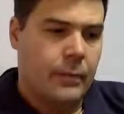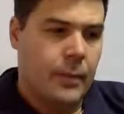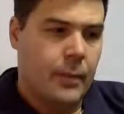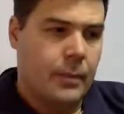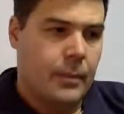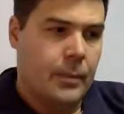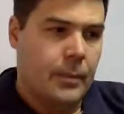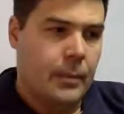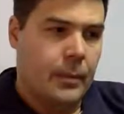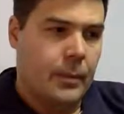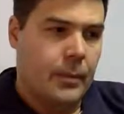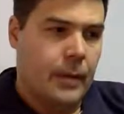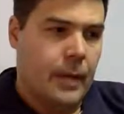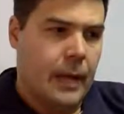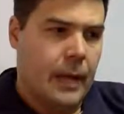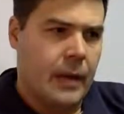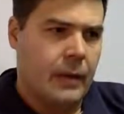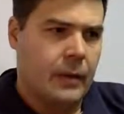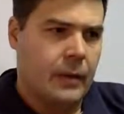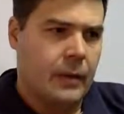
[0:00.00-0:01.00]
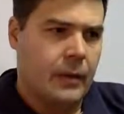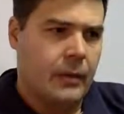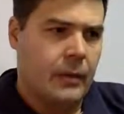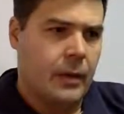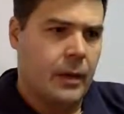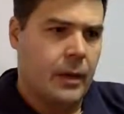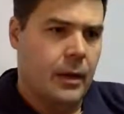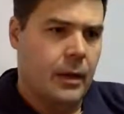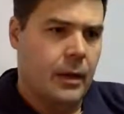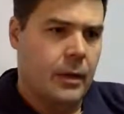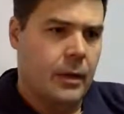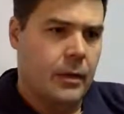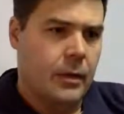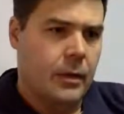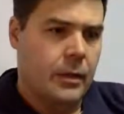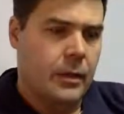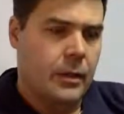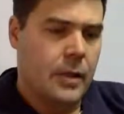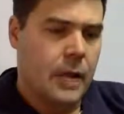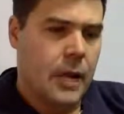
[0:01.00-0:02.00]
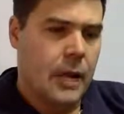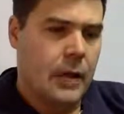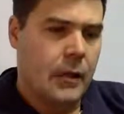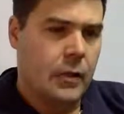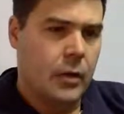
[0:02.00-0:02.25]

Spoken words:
people kind of leaving or just not